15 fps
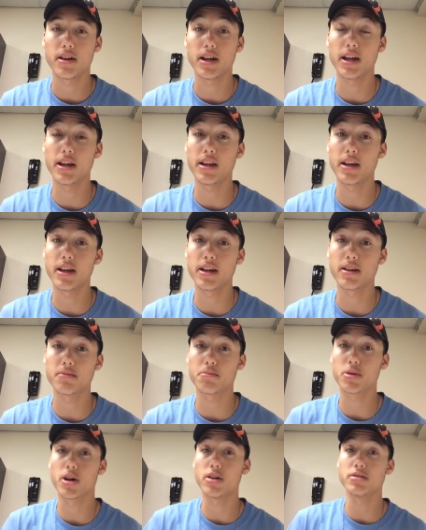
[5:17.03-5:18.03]

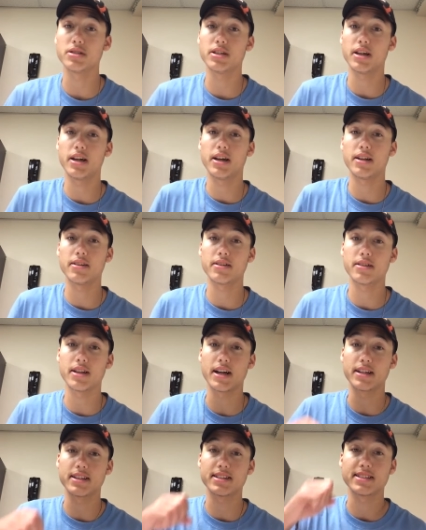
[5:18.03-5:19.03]
eating protein
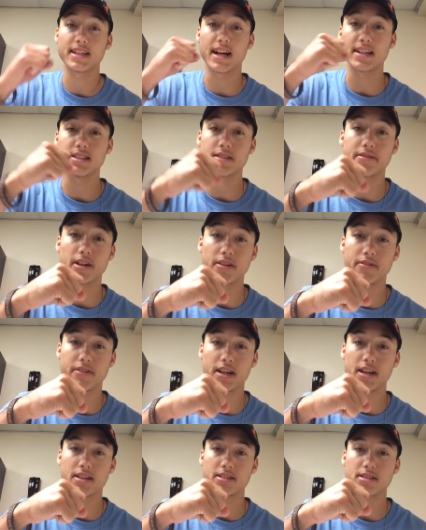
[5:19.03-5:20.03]
like the size of your
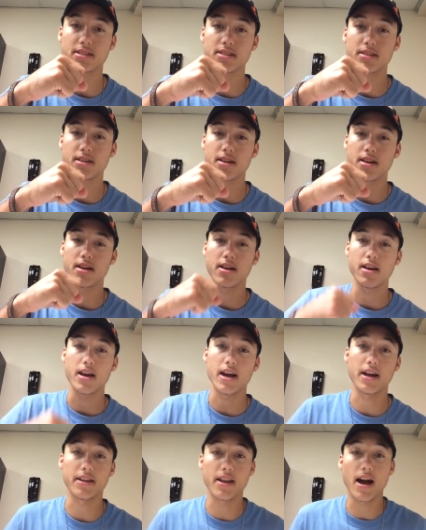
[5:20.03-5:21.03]
fist
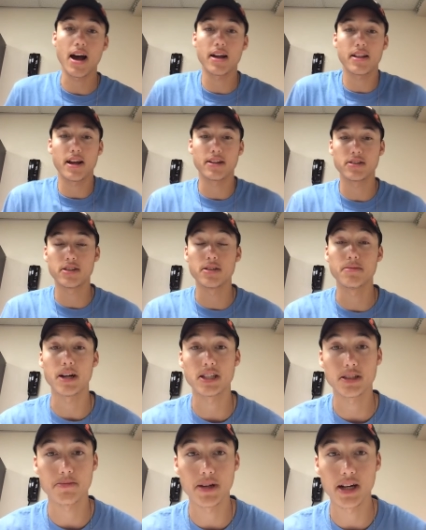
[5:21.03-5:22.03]
and not like too
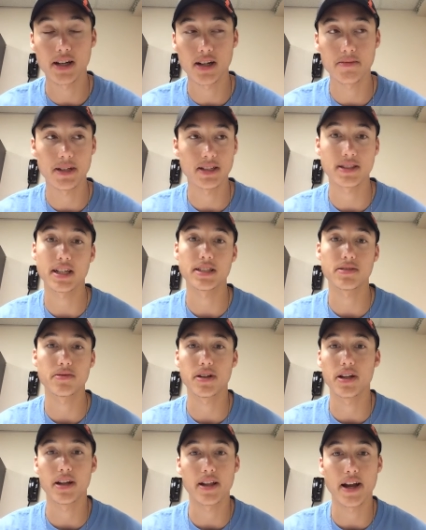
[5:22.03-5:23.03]
much bigger, because that's
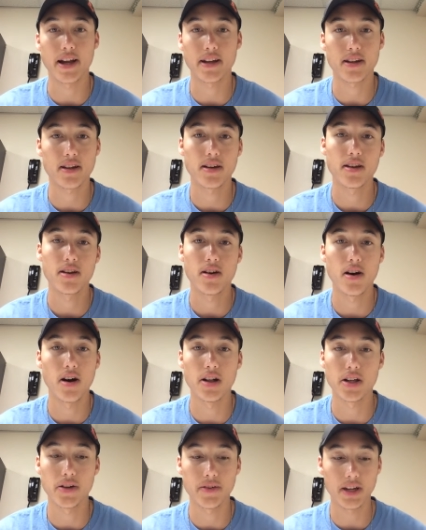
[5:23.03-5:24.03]
really like
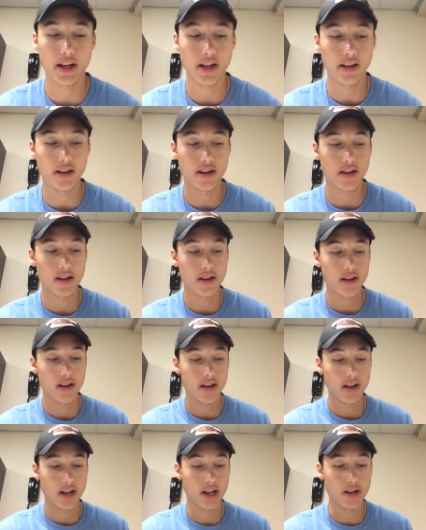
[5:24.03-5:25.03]
all you need
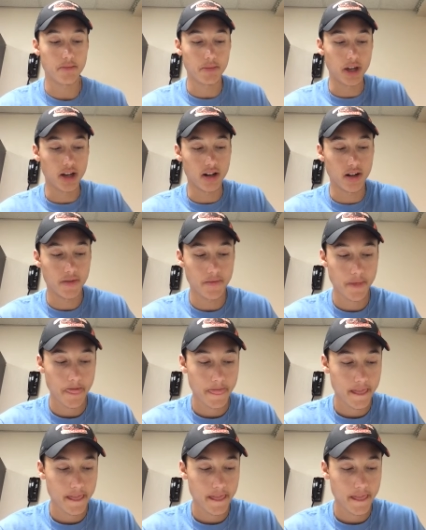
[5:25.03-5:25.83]
in a meal.